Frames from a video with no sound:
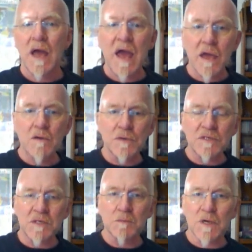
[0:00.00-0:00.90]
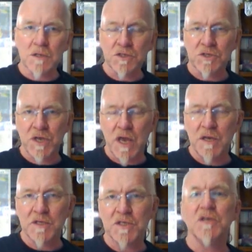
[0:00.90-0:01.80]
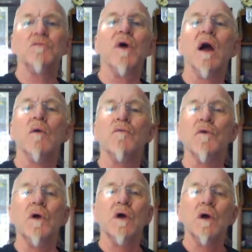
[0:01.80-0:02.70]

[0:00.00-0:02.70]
Aries and Martian energy around.